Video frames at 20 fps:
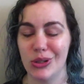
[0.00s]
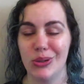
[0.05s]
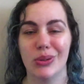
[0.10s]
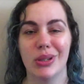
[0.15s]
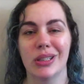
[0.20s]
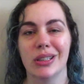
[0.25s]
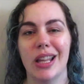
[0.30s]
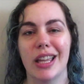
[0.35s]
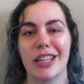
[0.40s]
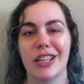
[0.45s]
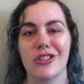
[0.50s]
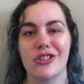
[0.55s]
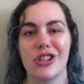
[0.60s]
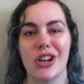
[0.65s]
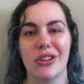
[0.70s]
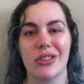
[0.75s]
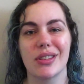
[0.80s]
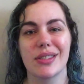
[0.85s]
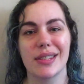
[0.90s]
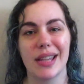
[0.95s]
You can like and
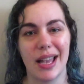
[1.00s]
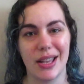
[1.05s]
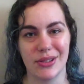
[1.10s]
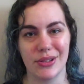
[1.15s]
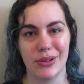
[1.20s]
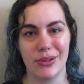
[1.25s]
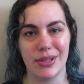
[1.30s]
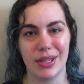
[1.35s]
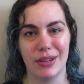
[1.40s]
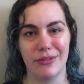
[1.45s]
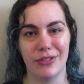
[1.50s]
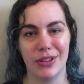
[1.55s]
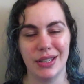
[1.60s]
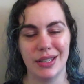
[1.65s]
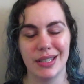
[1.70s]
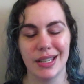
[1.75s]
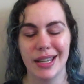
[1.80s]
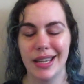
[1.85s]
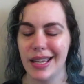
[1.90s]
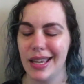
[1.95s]
share this as you see
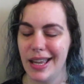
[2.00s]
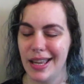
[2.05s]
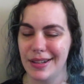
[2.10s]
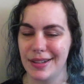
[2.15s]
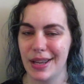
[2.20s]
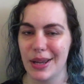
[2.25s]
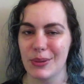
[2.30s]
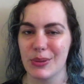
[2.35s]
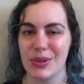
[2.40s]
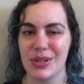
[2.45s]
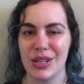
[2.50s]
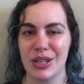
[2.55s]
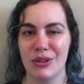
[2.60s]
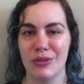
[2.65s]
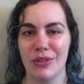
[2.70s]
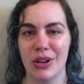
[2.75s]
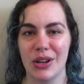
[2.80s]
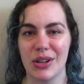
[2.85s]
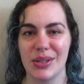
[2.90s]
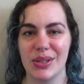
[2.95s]
fit, and I will see you
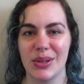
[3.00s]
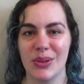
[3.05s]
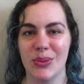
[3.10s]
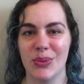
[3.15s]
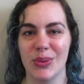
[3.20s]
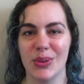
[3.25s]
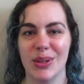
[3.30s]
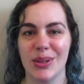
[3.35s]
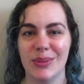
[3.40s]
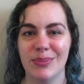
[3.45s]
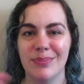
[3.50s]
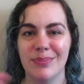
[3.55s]
very soon.